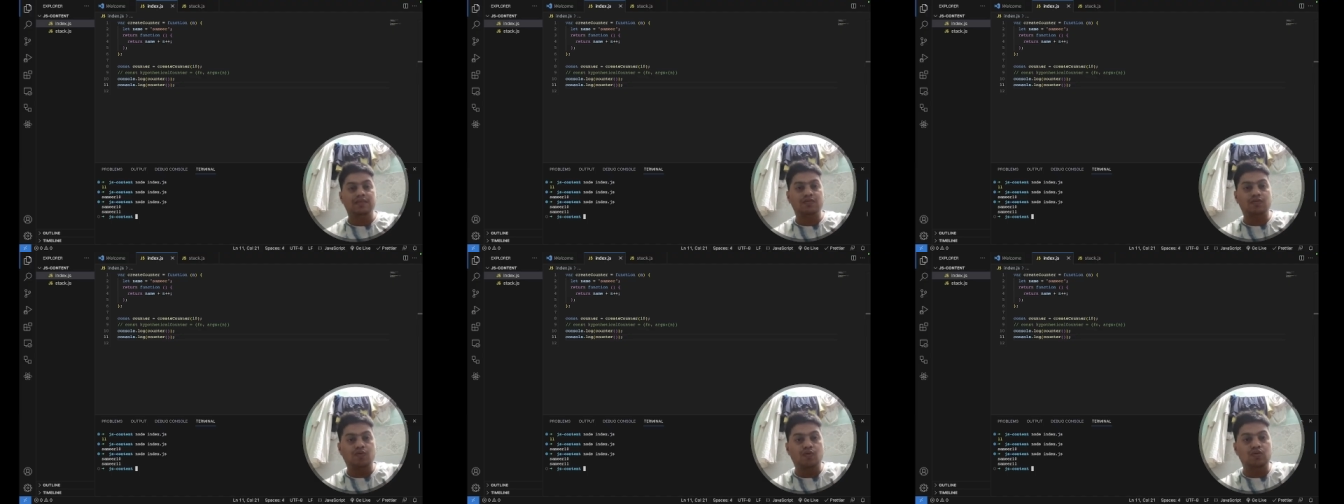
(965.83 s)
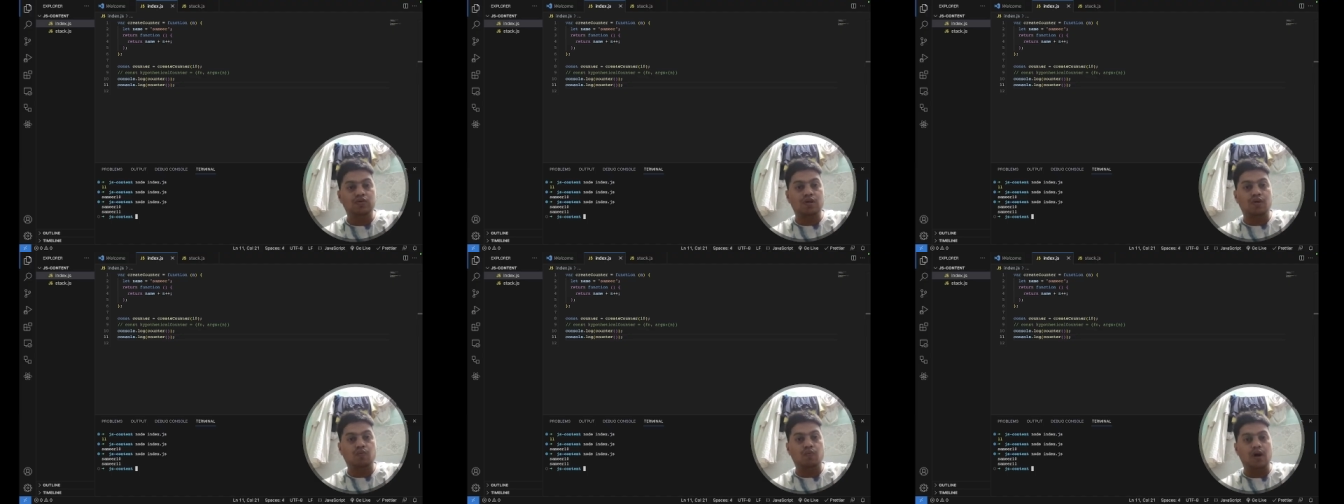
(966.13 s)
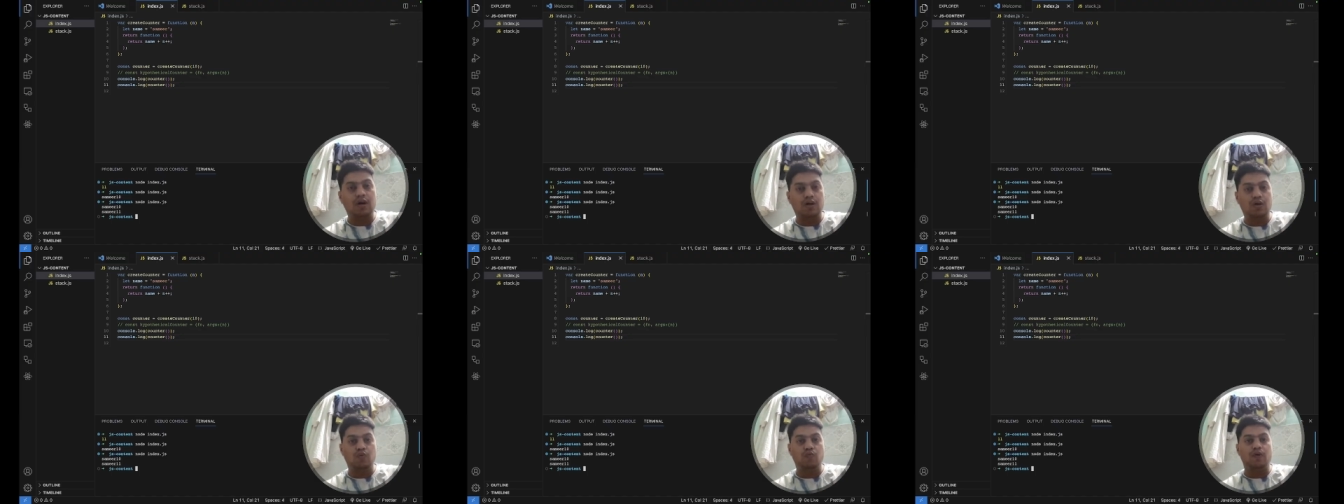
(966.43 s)
closure
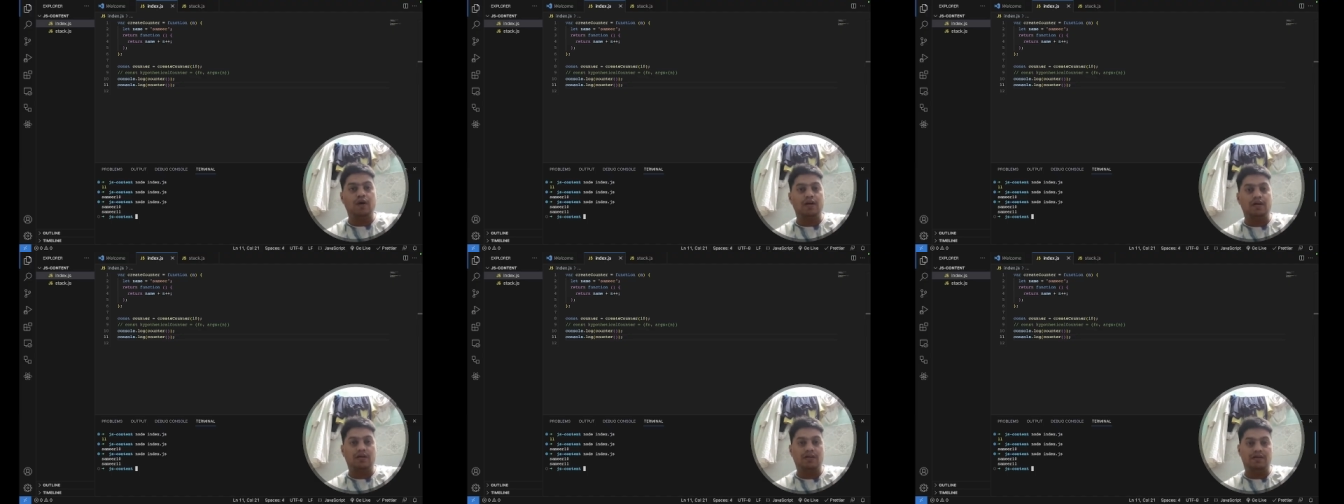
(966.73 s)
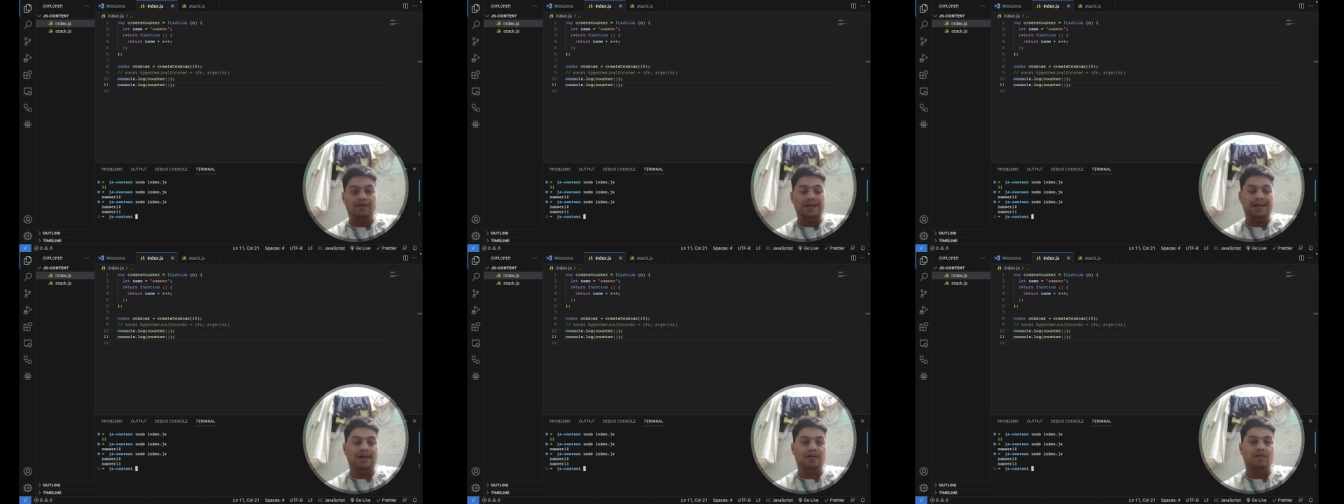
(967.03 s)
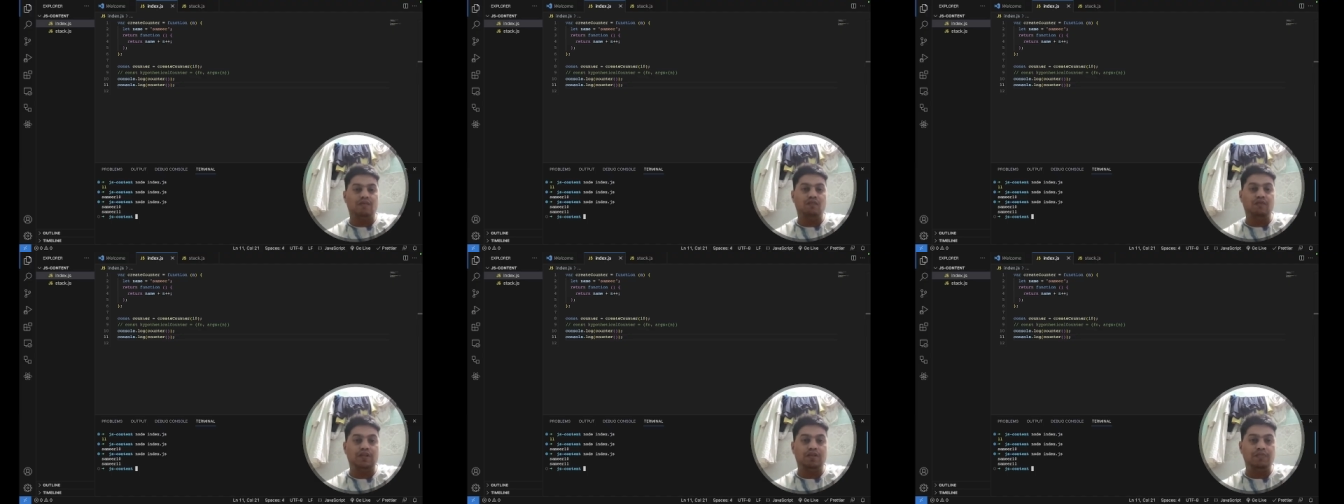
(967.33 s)
one to one, like
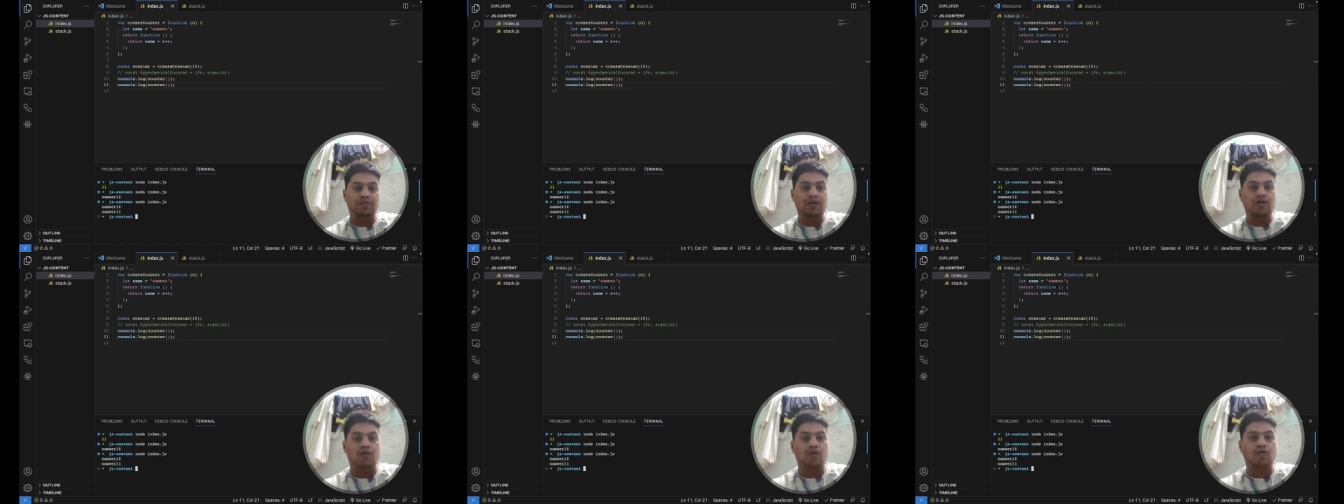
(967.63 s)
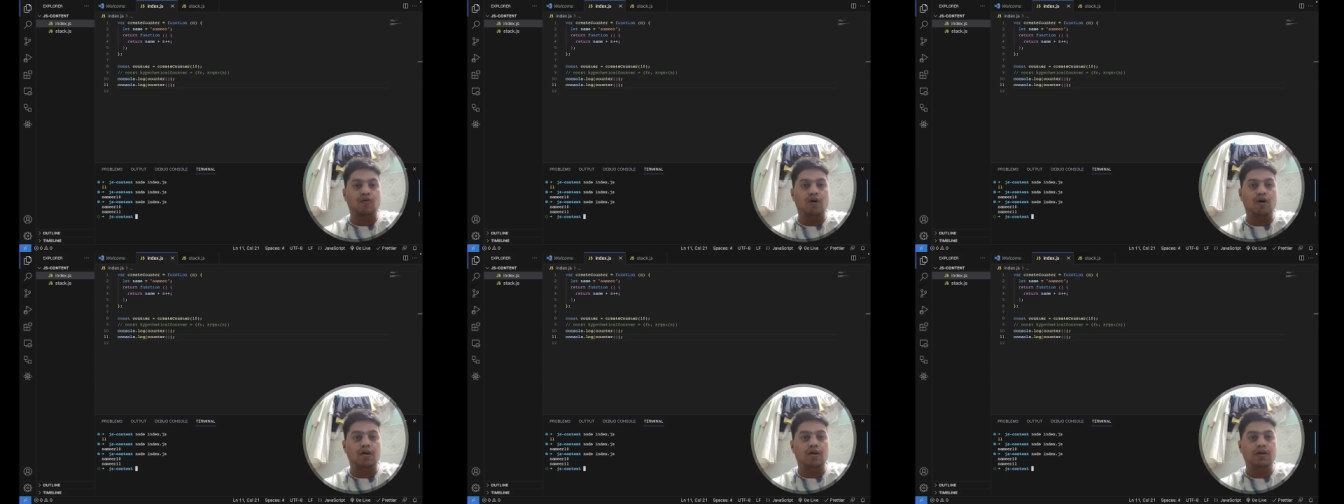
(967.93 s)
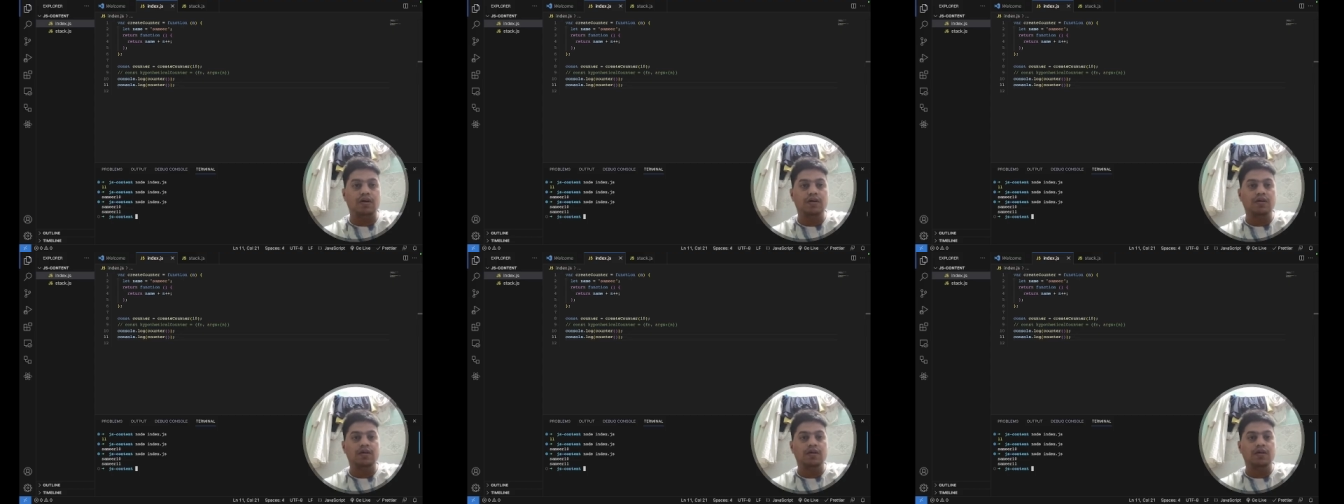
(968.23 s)
with me on call,